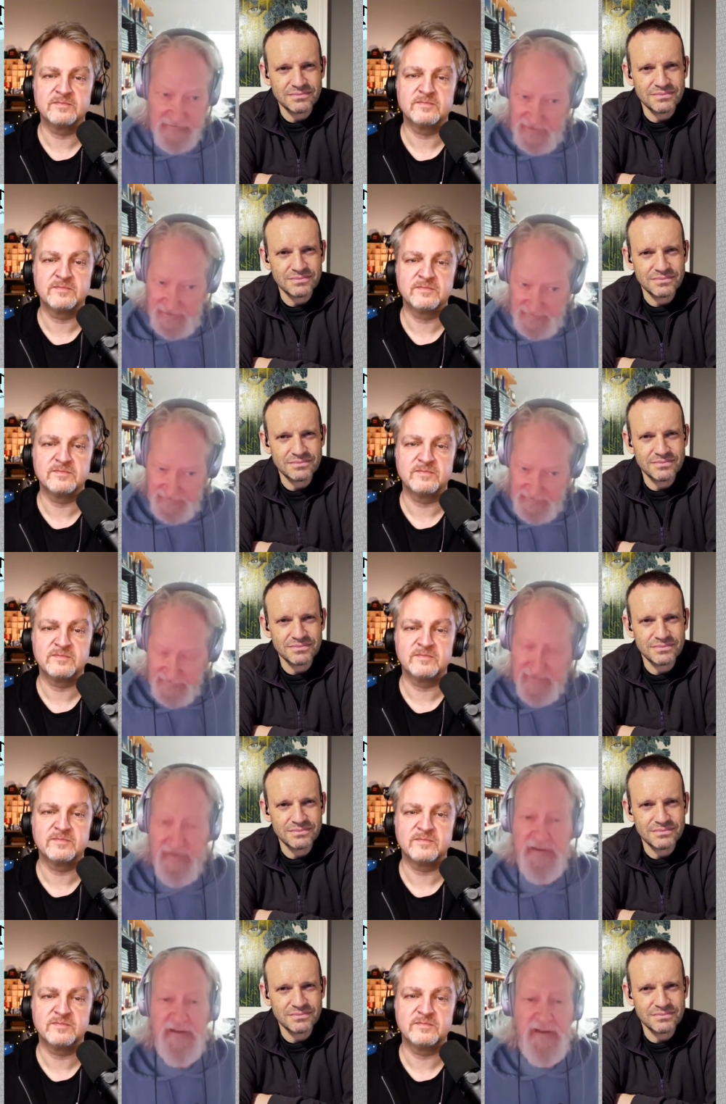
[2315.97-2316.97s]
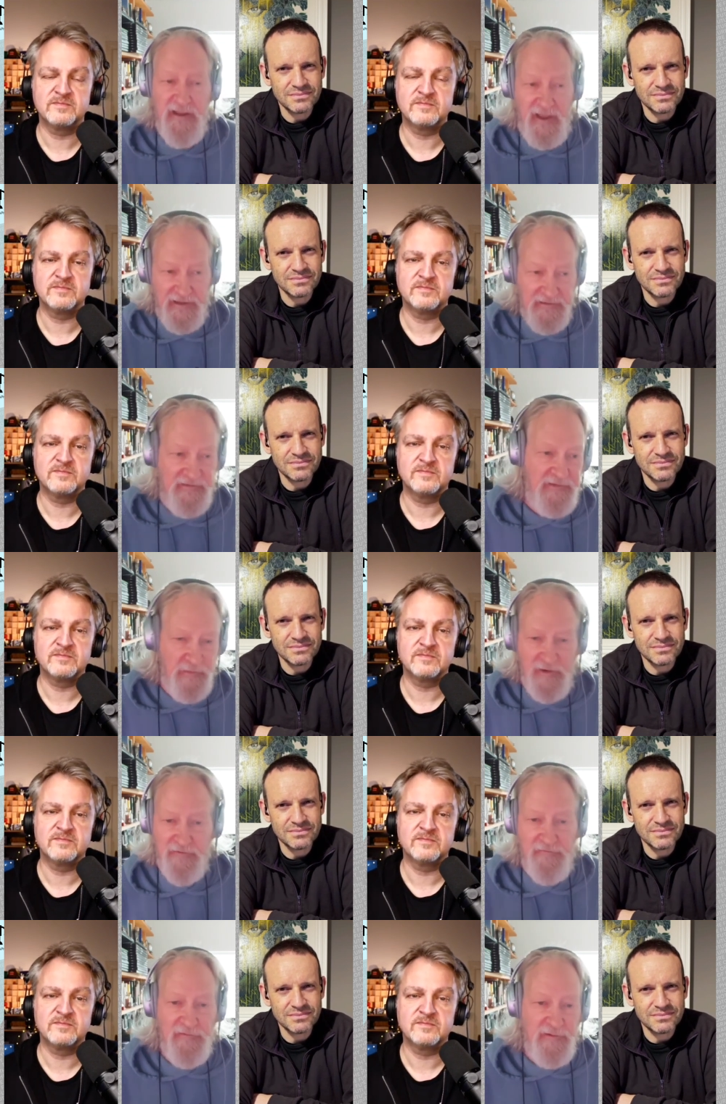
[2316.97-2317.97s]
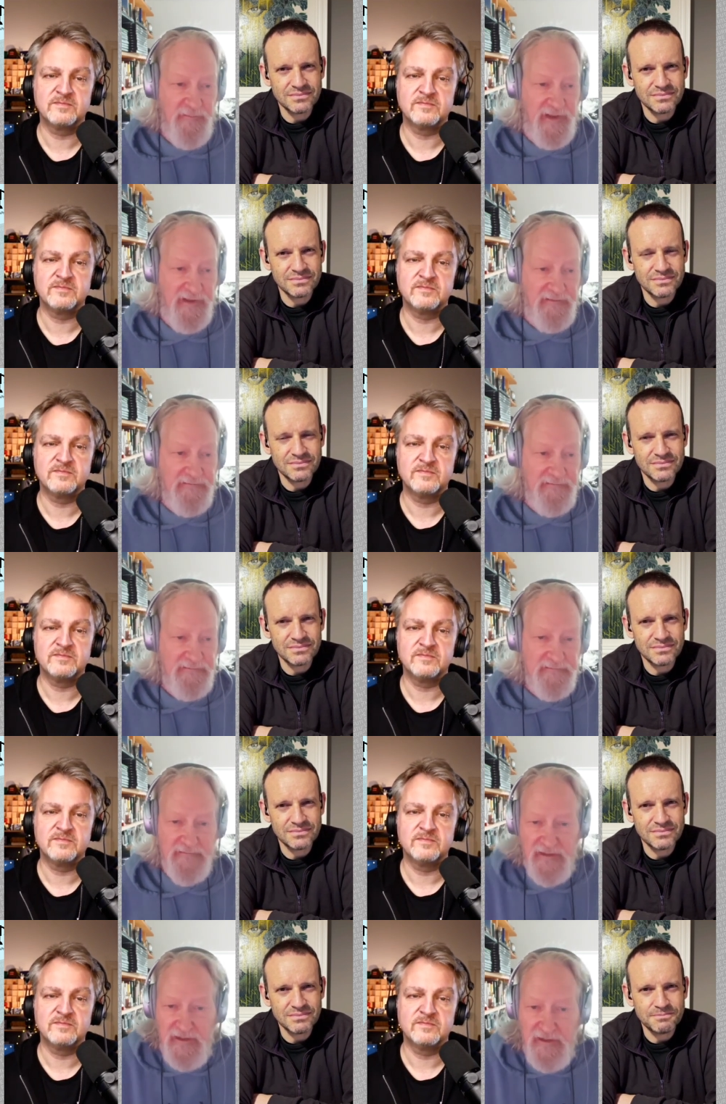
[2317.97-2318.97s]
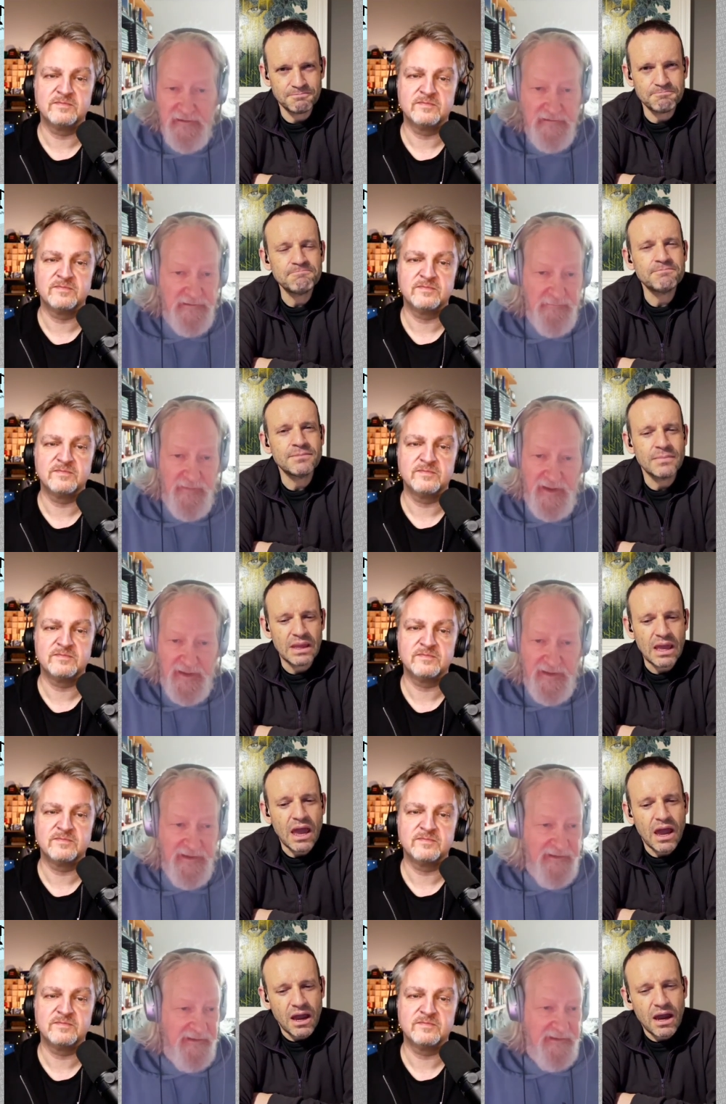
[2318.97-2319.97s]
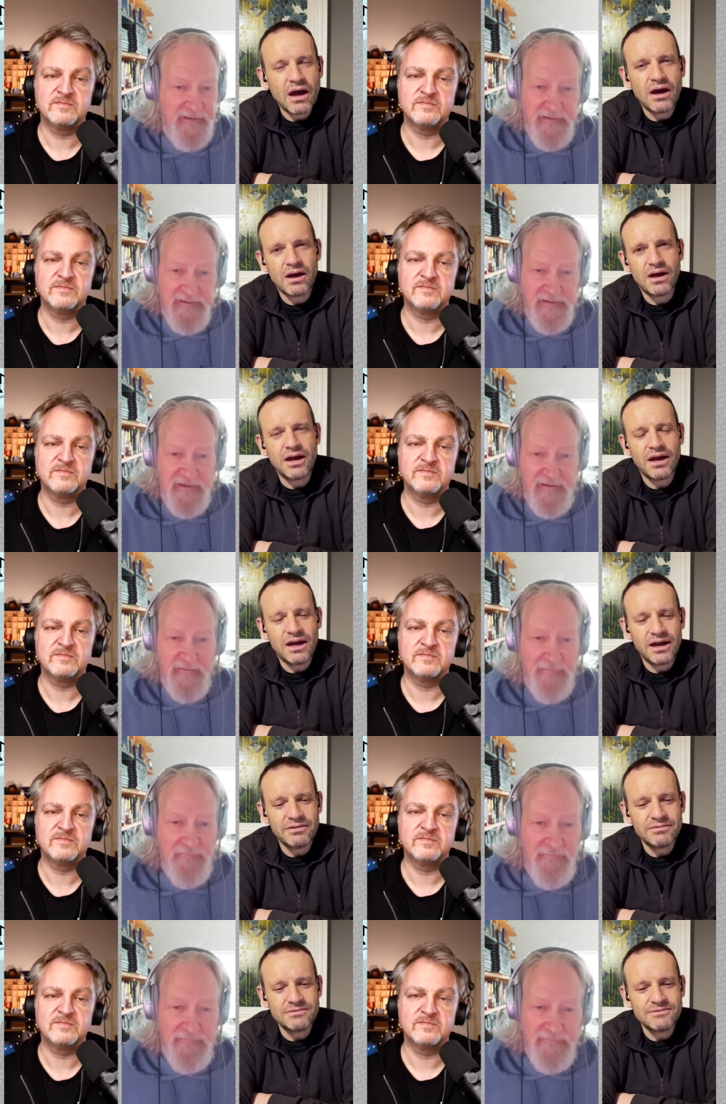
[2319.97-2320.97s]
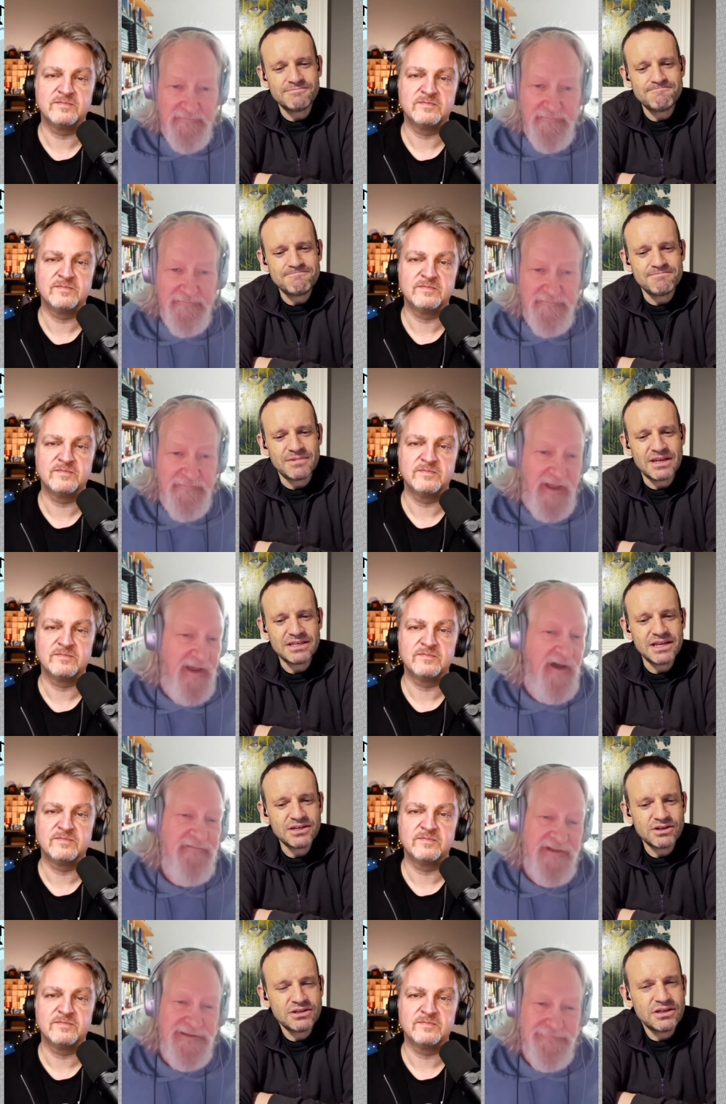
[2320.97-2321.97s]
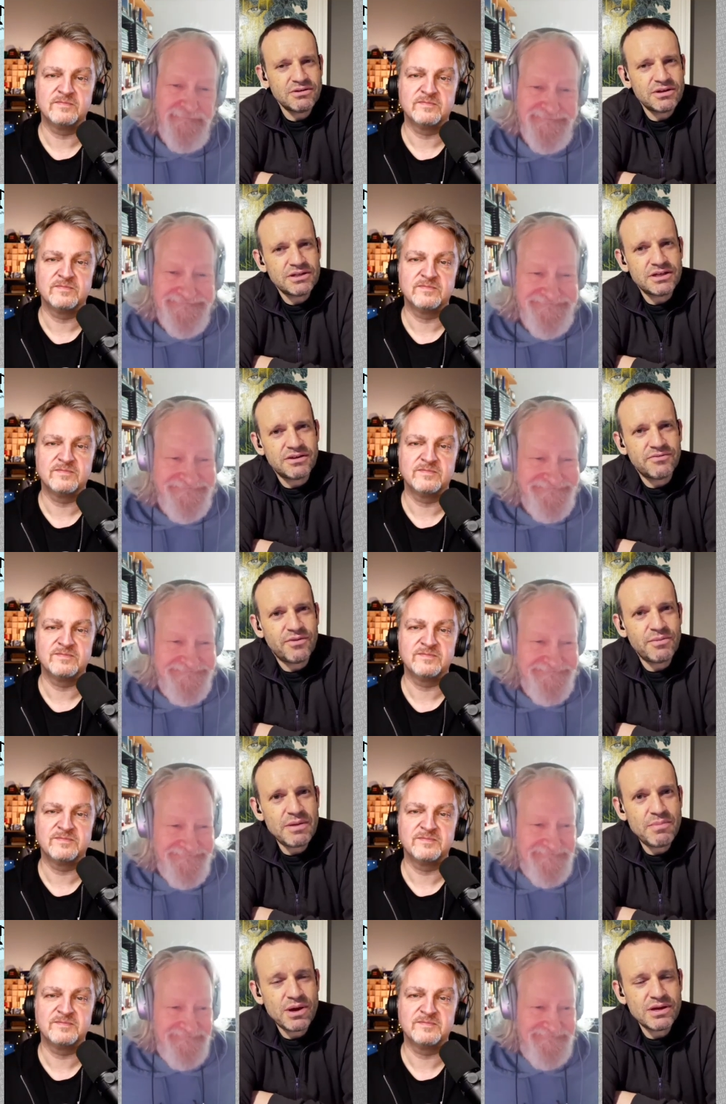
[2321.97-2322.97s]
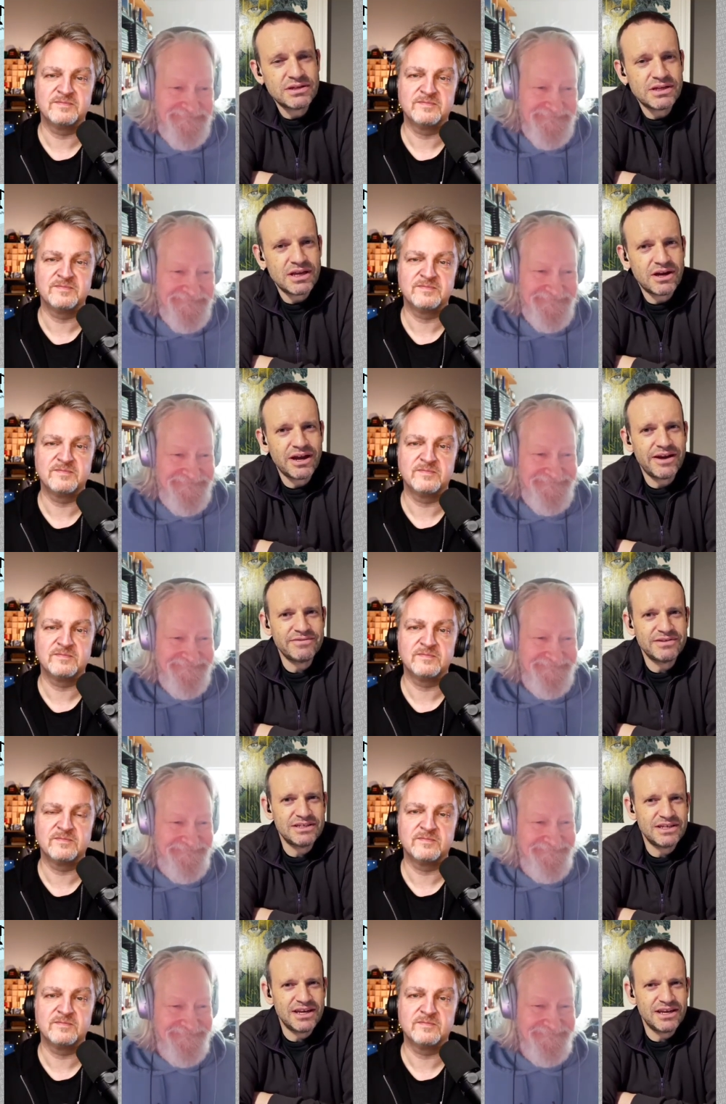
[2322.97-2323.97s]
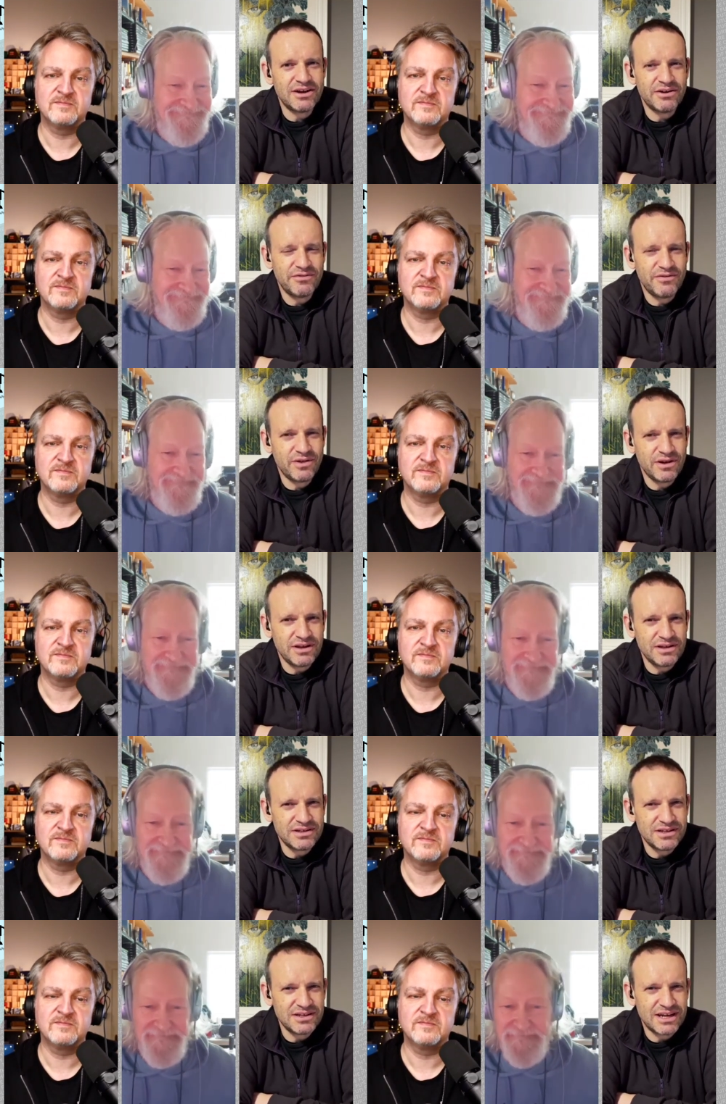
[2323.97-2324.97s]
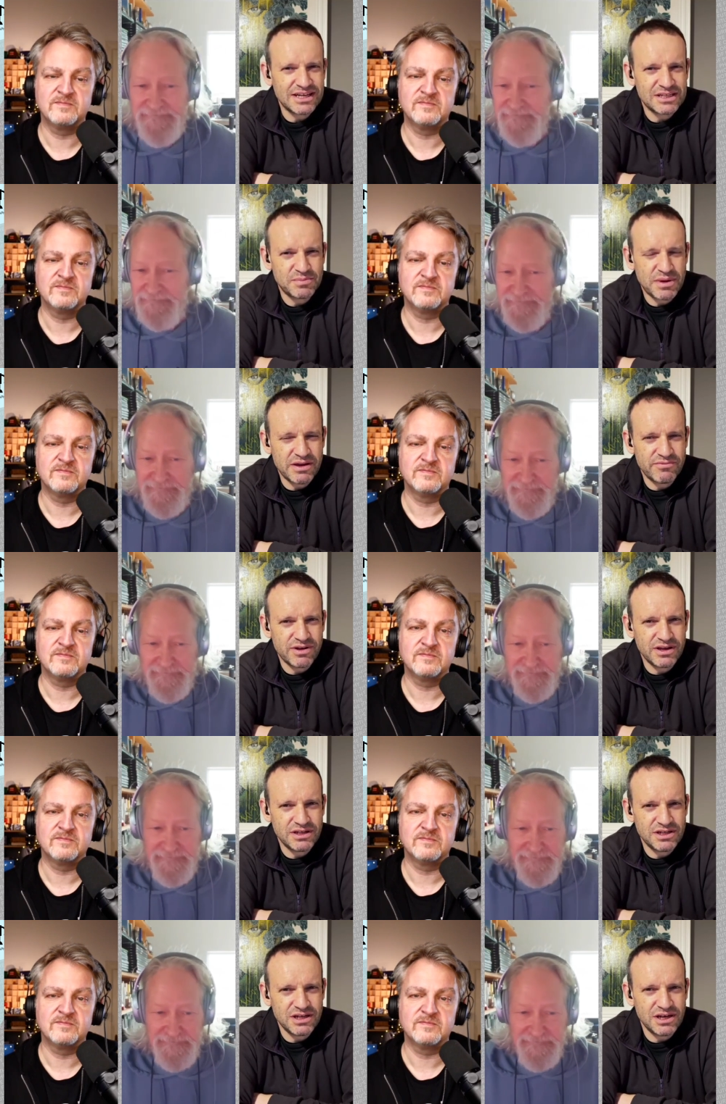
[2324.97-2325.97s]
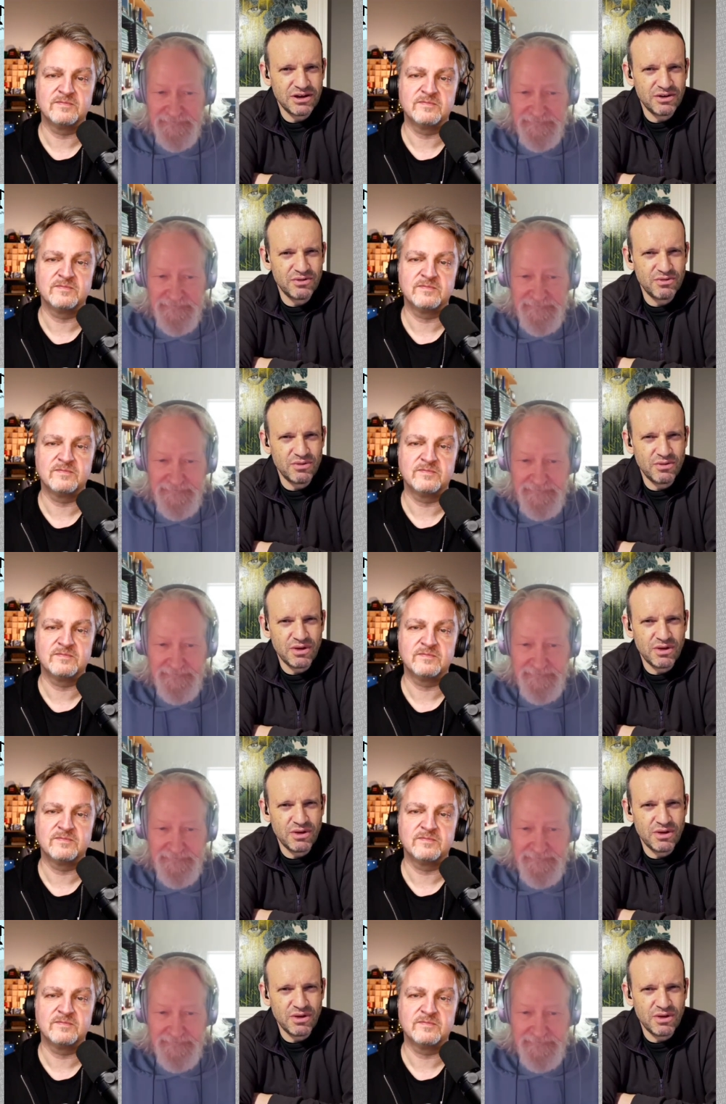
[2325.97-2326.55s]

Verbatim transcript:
Speaker 1: light and a square format here in my, you know... It's
Speaker 2: an interesting question. For me personally, I have to say I find aspect ratio...